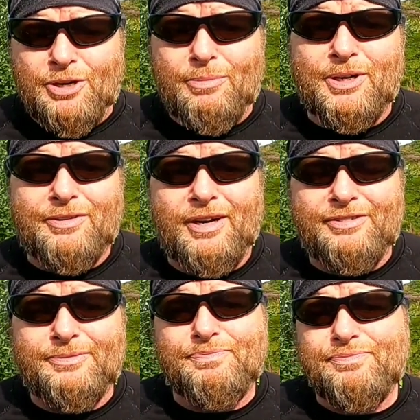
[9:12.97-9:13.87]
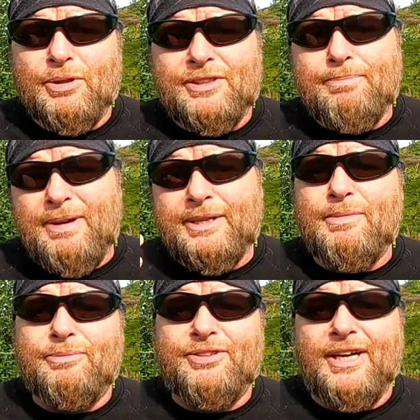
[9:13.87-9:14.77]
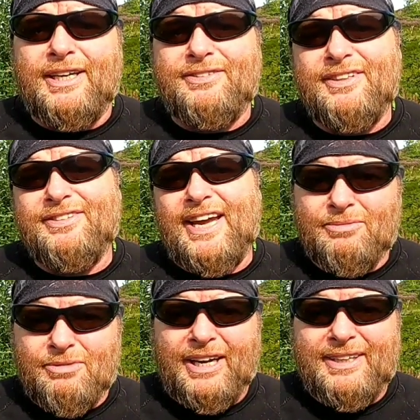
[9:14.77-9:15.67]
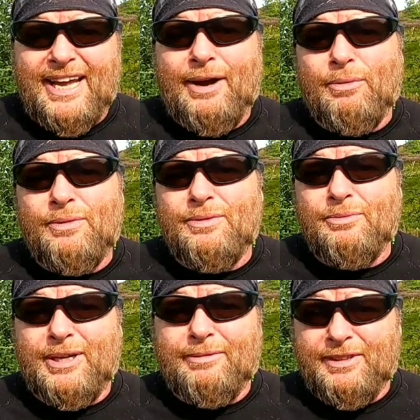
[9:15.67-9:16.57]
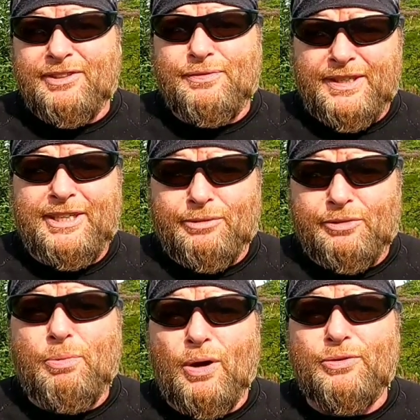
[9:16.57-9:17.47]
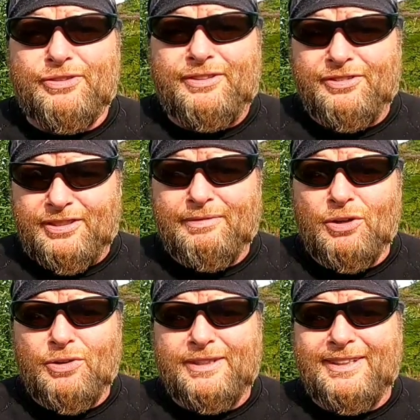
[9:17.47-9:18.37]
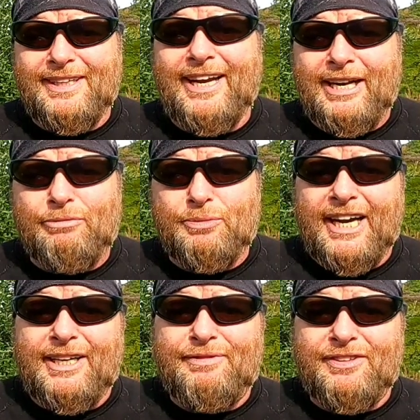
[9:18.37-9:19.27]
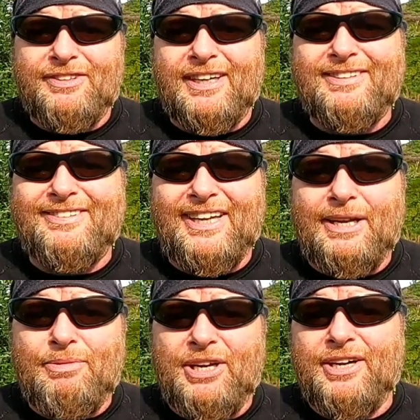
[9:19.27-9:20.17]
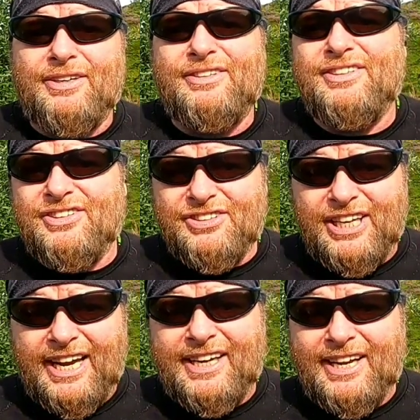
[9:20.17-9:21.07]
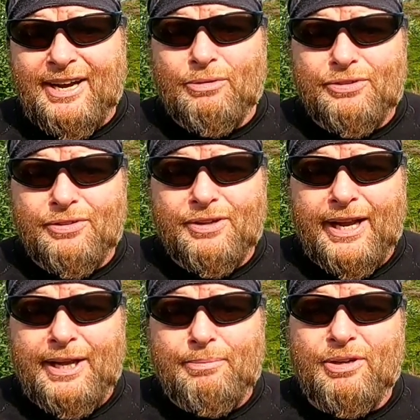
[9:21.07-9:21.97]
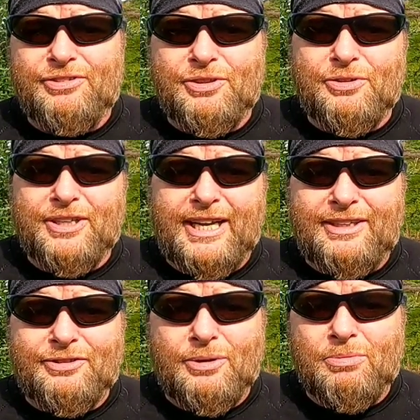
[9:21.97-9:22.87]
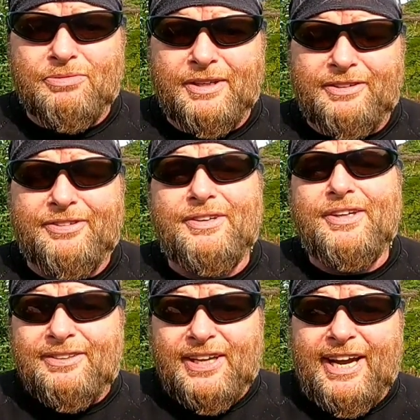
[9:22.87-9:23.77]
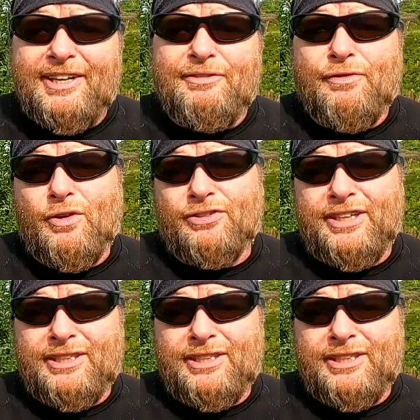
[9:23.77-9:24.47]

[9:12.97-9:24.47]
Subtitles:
will come across, but the minimum size is right now, whenever this video is posted. Just have a look at the date it was, and if it's not the same year, check it out, okay, because you could get in trouble for this. It's 84